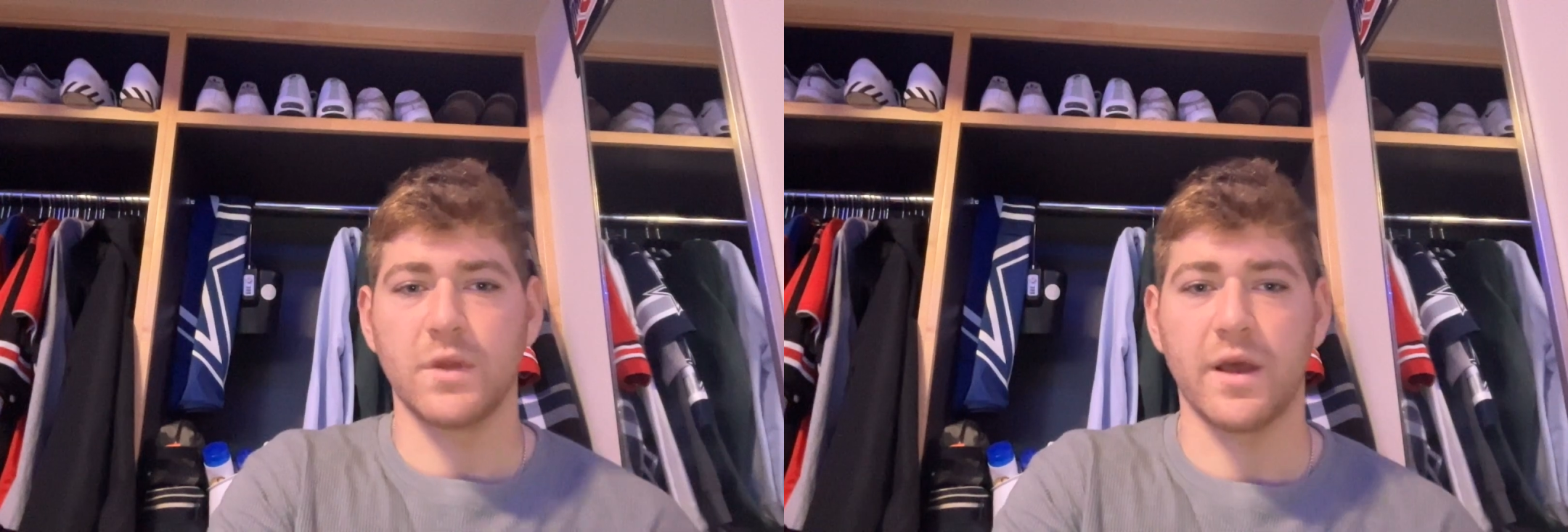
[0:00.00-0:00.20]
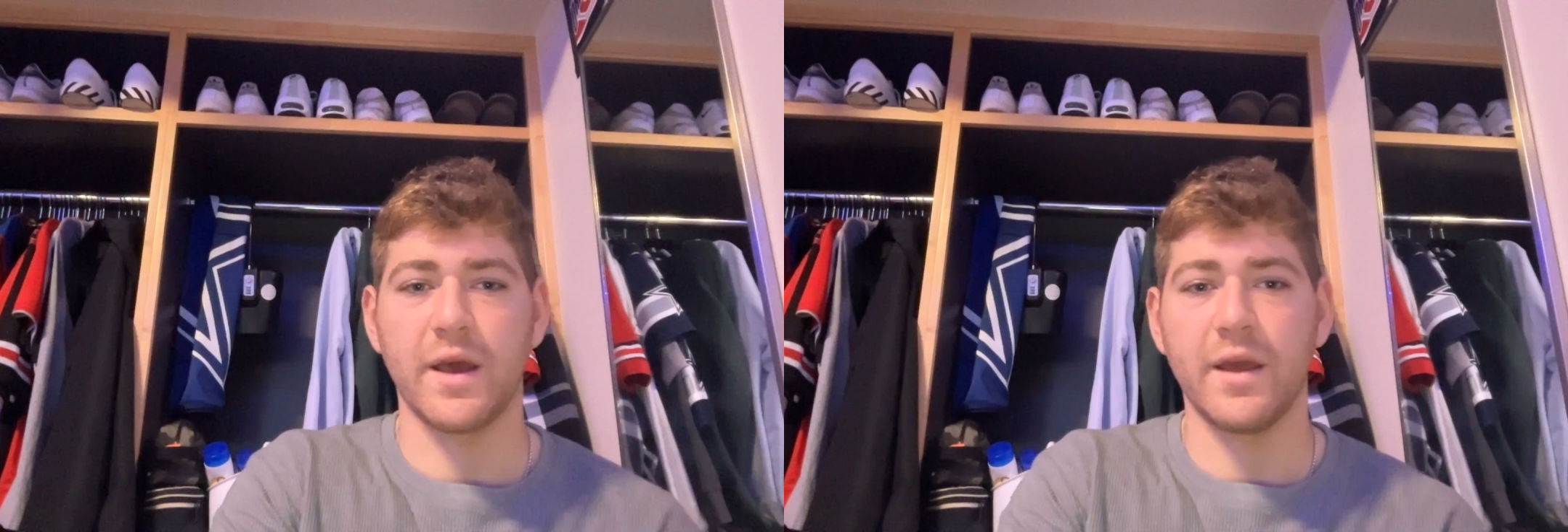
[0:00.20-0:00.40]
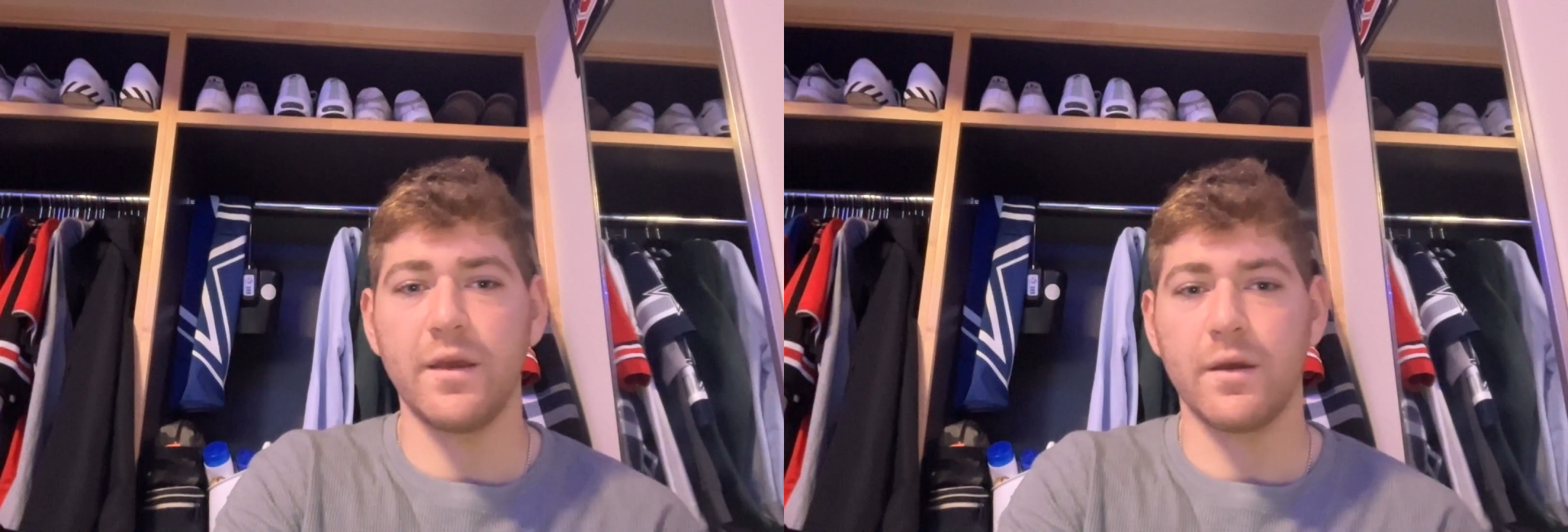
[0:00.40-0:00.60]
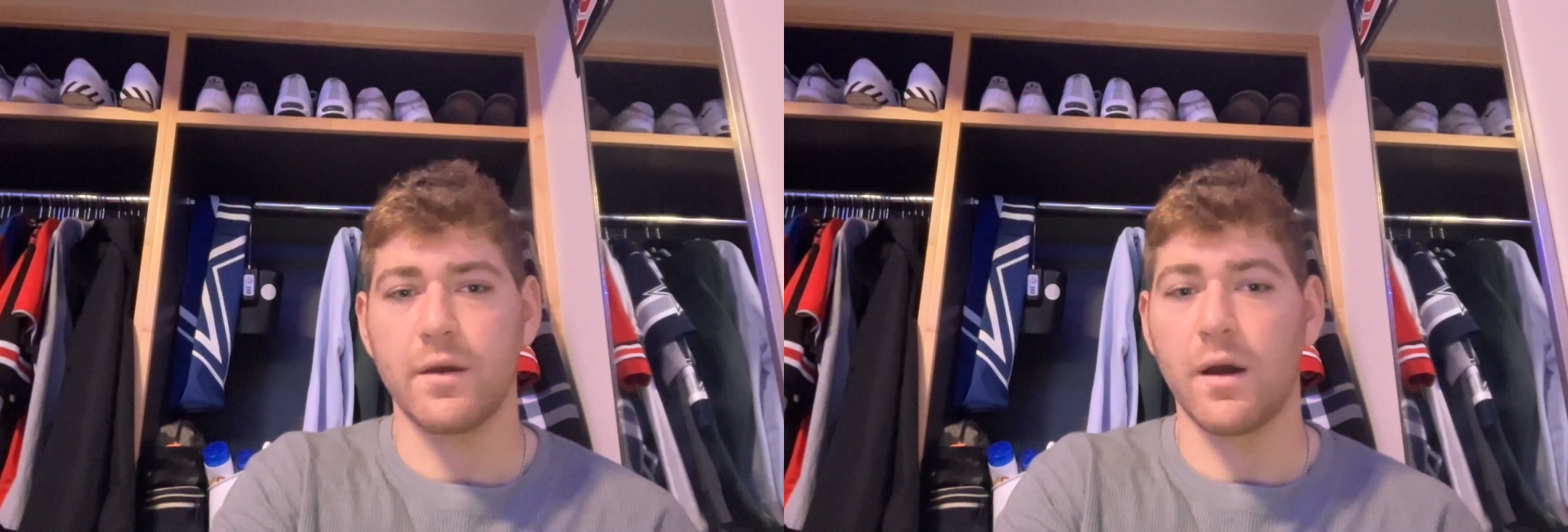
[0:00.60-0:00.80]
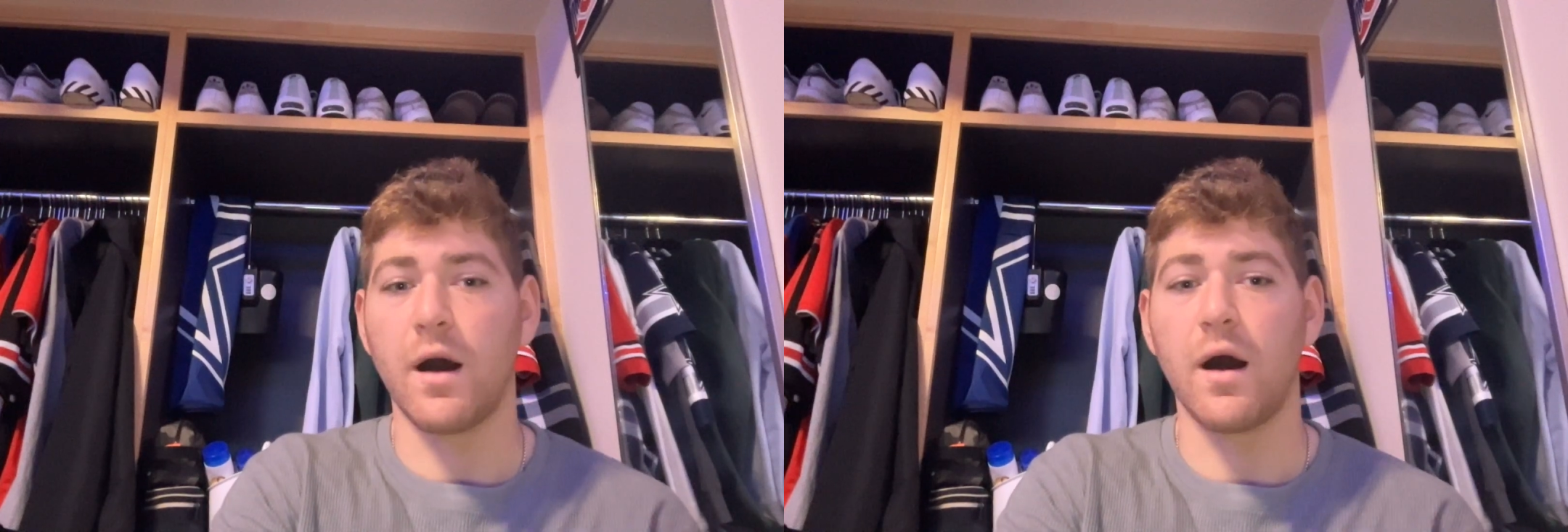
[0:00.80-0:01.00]
Hey,
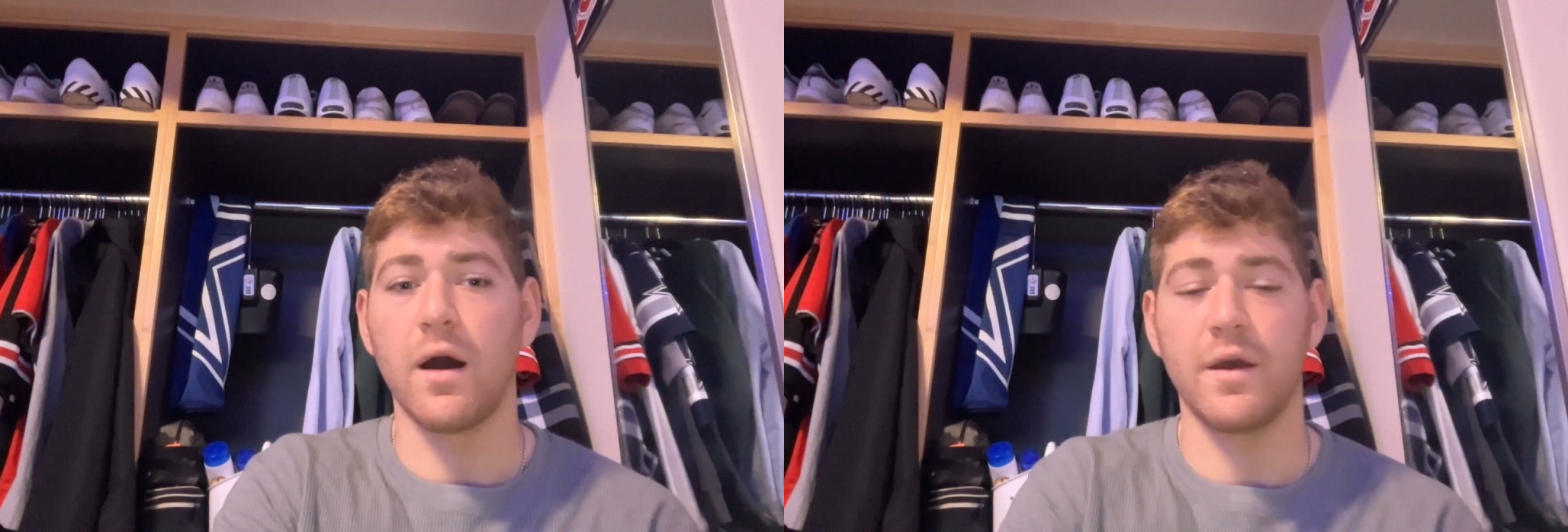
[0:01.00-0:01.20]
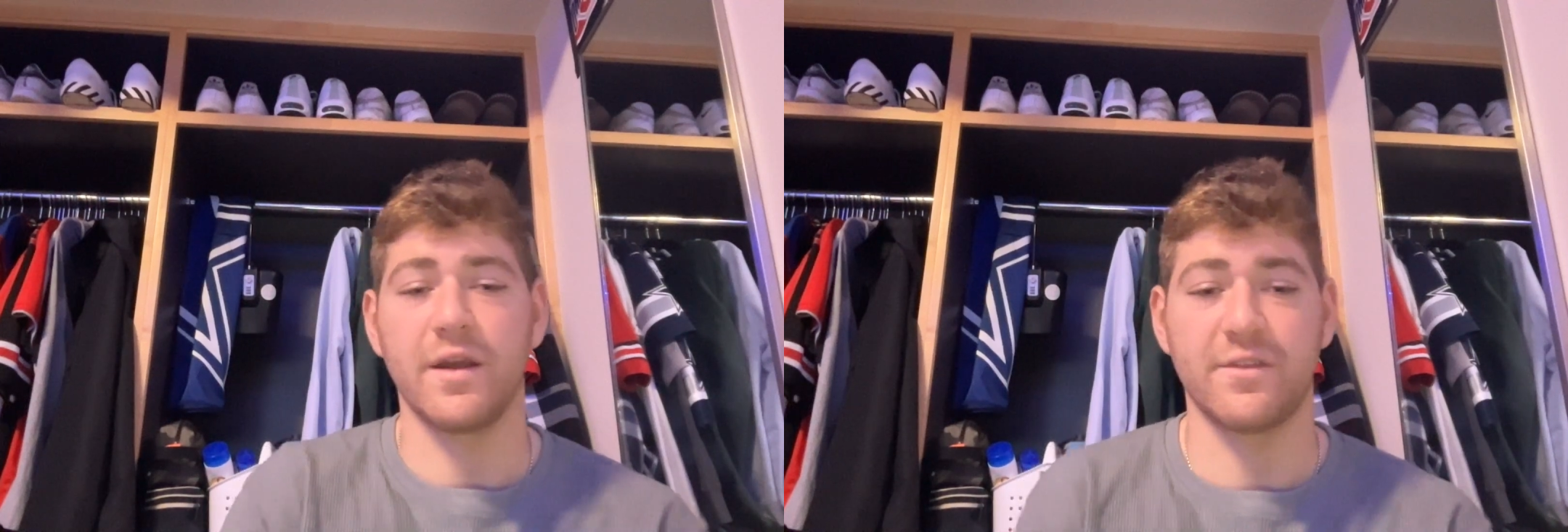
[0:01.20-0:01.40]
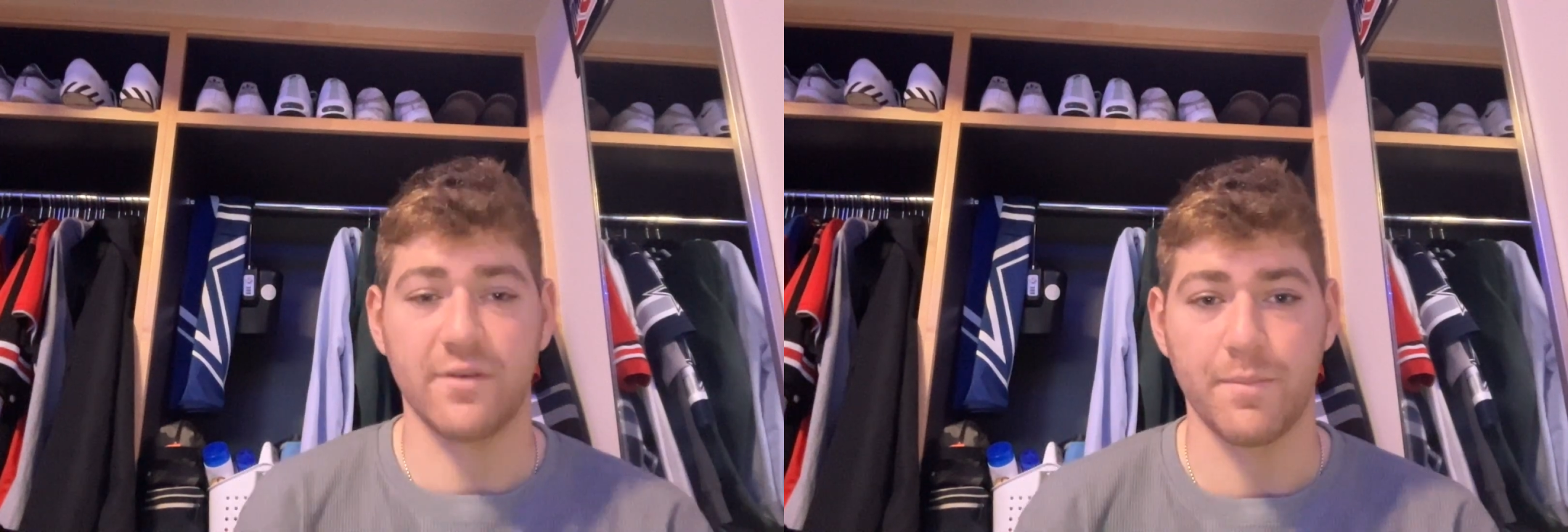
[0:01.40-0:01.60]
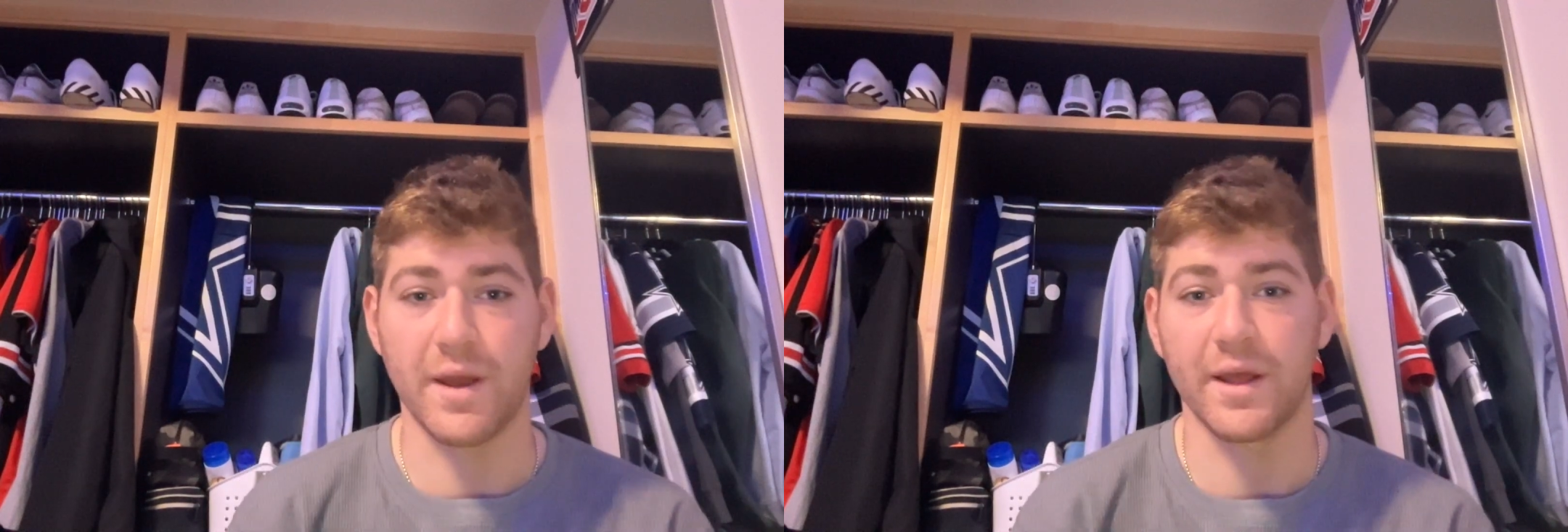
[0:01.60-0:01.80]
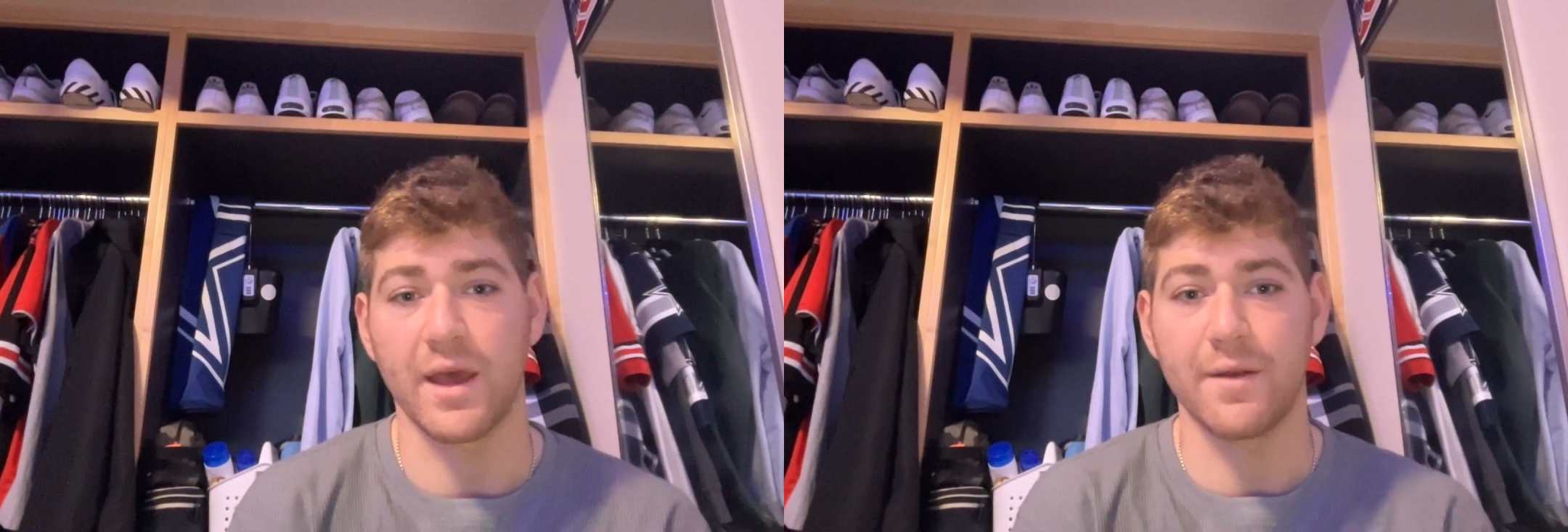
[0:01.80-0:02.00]
it's
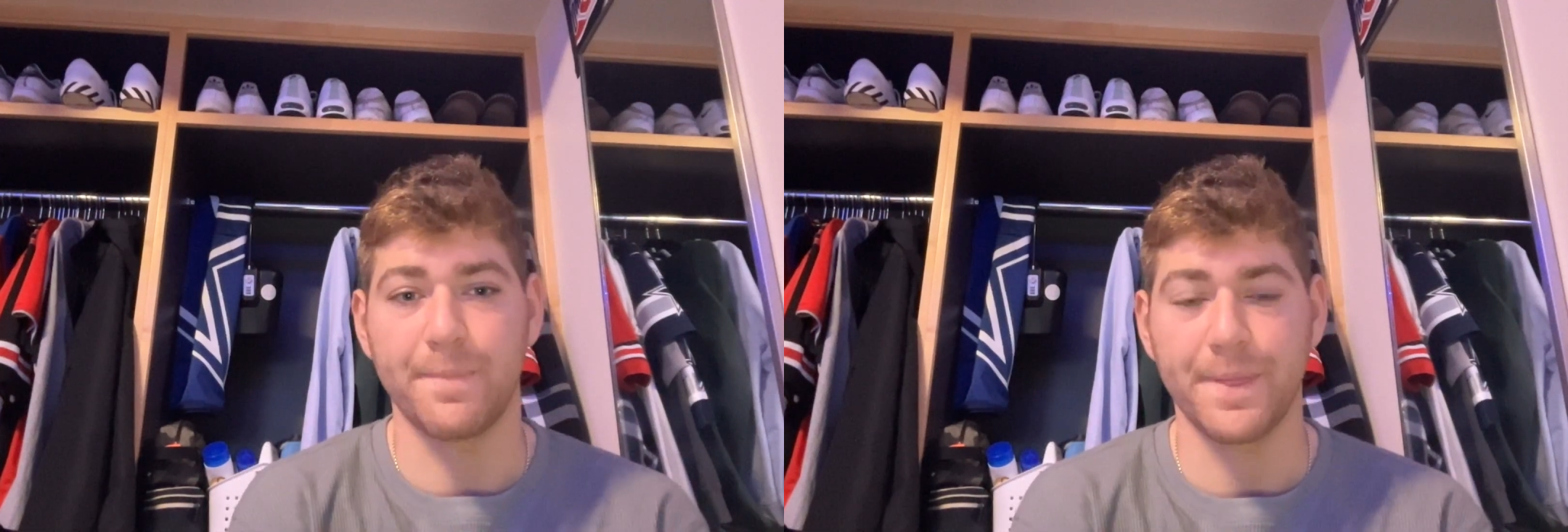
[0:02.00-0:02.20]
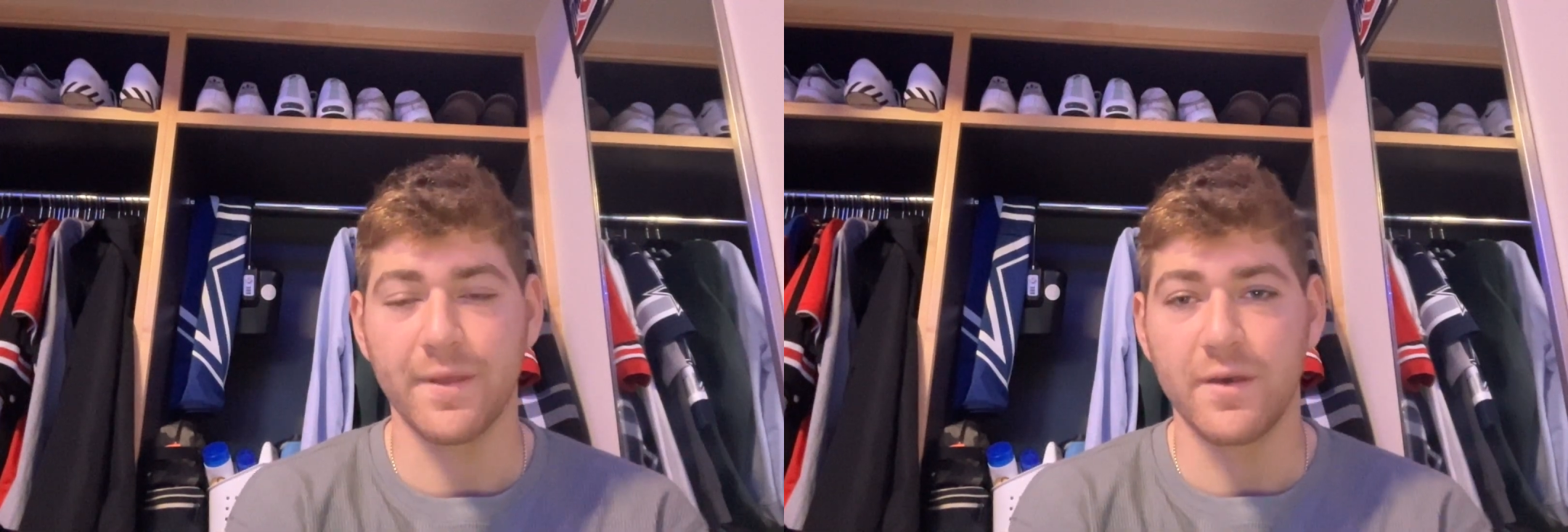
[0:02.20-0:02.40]
Ben again.